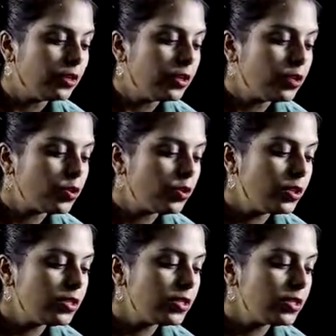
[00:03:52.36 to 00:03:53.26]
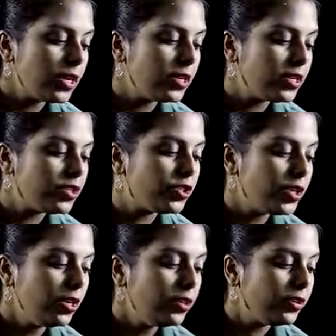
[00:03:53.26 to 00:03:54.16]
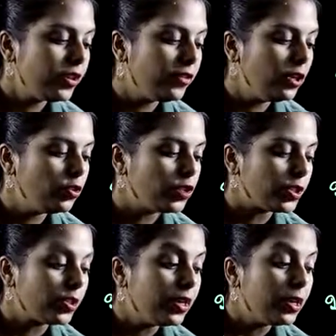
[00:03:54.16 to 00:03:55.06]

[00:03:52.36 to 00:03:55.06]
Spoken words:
So, this is industrial revolution,